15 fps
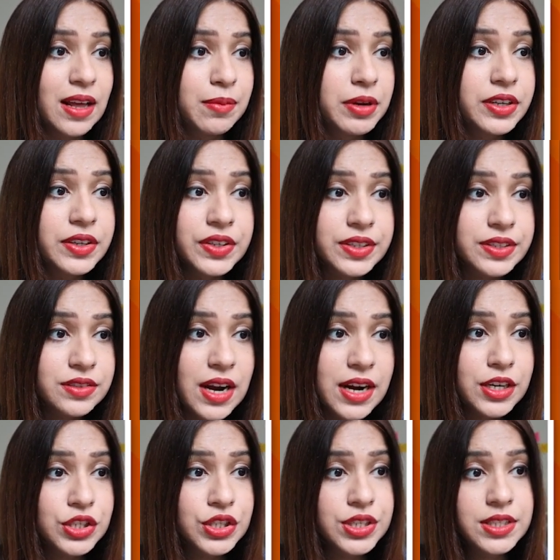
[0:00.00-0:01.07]
that I'm a career
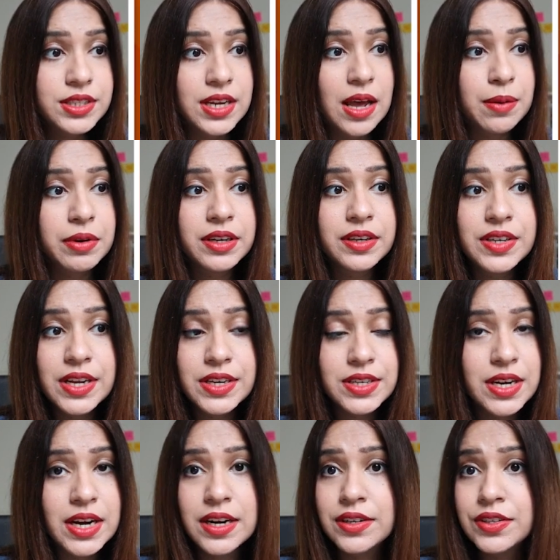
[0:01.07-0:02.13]
strategist, I'm a
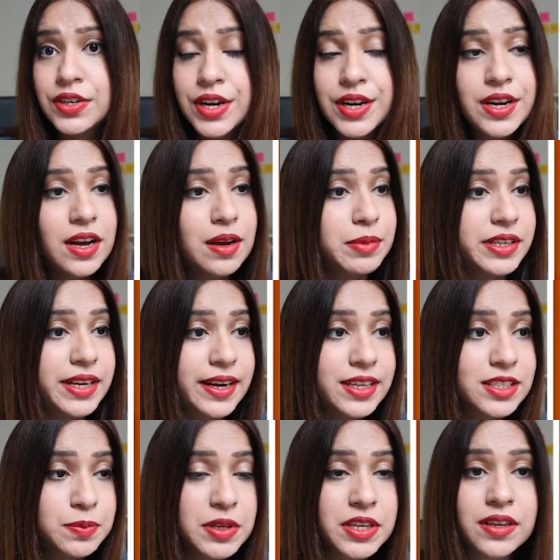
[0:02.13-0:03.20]
creator and a trainer, I'm a
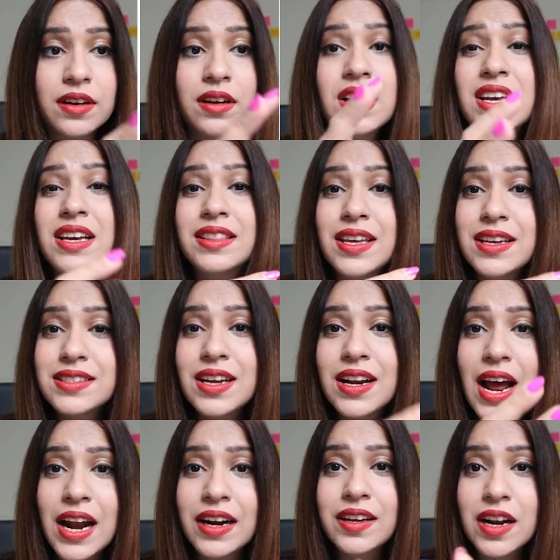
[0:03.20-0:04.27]
TEDx speaker. Things that
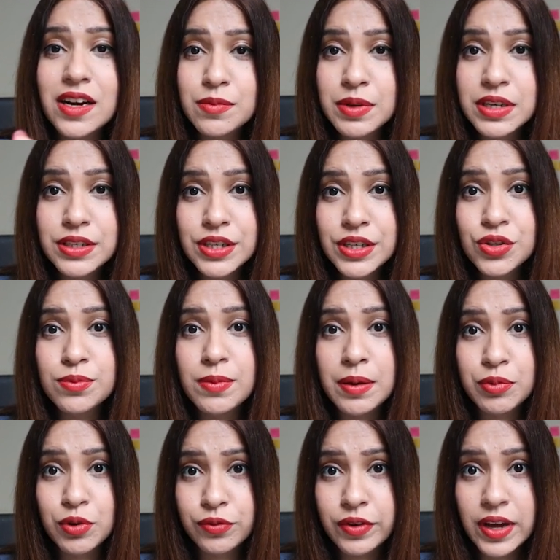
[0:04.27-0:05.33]
add credibility to
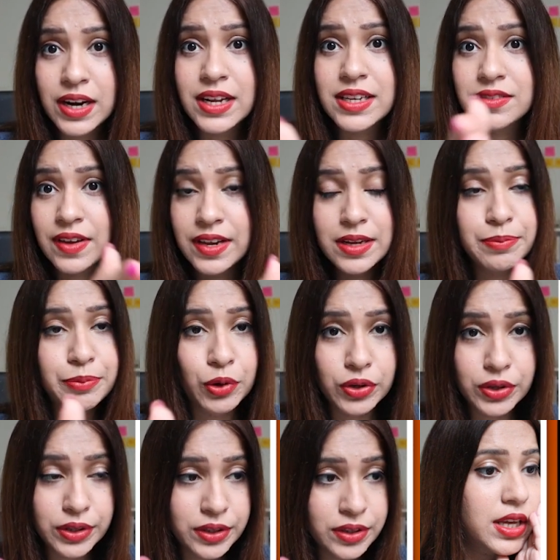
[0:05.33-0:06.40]
my profile is very
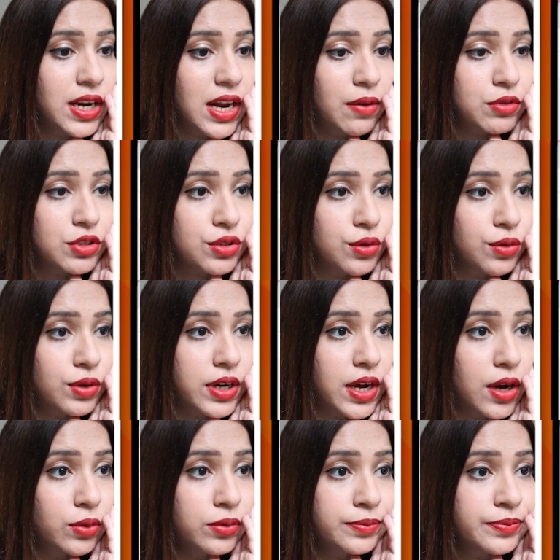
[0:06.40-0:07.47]
important. Then I would scroll
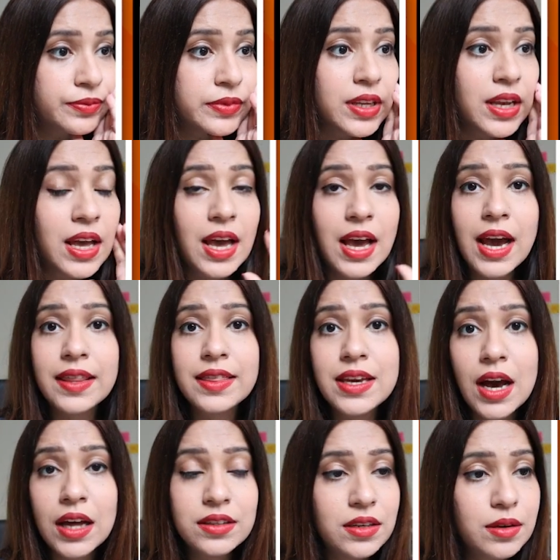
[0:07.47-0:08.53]
down, and
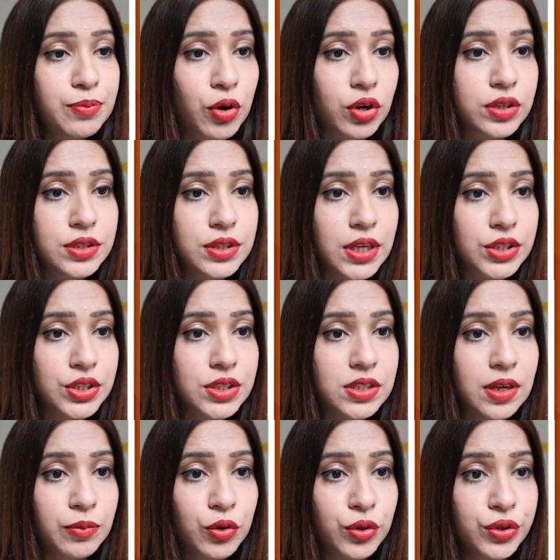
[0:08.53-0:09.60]
the other important
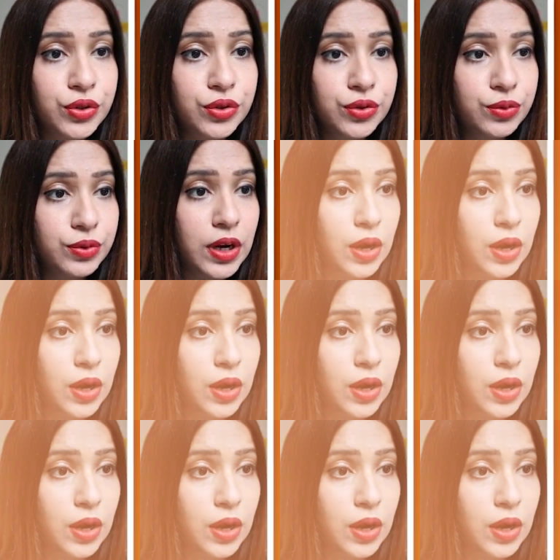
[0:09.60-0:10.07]
sections I'm going to do